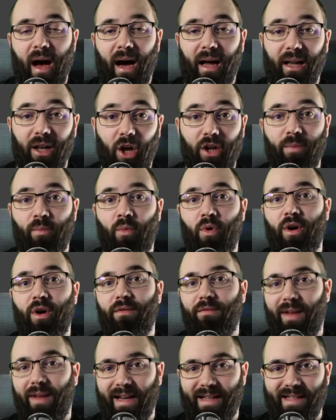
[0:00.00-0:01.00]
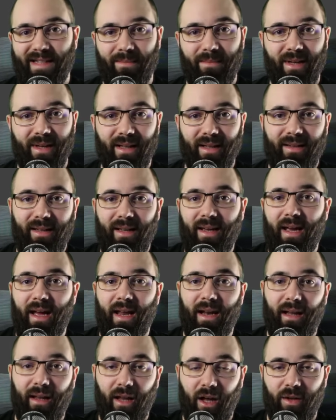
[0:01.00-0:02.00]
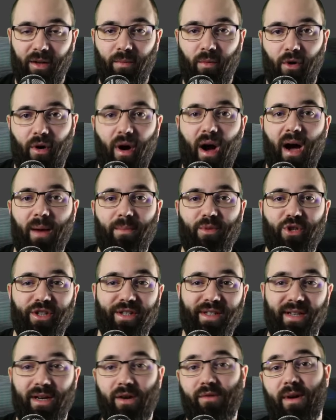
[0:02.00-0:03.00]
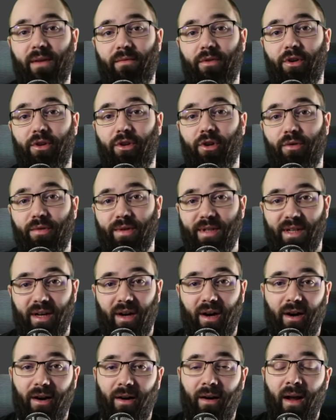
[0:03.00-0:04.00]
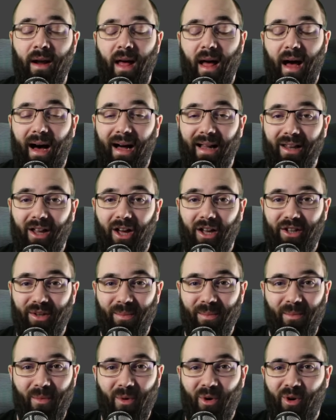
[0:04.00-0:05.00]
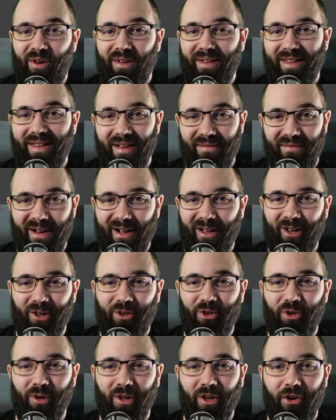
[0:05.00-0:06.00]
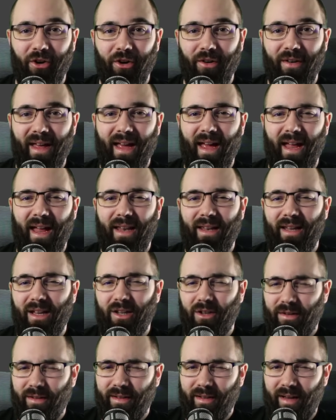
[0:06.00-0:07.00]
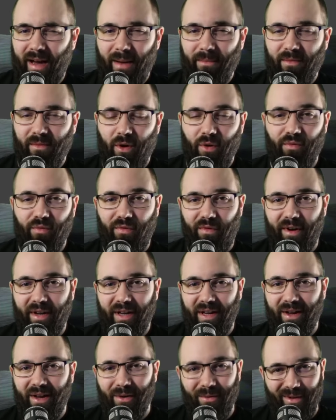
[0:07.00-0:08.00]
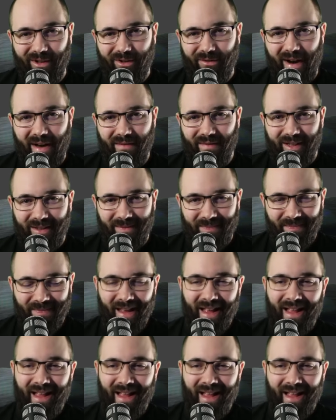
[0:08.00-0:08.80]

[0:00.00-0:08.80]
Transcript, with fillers: a lot more flexibility and a lot more options. However, those are a lot more difficult to learn and they don't come free with Revit.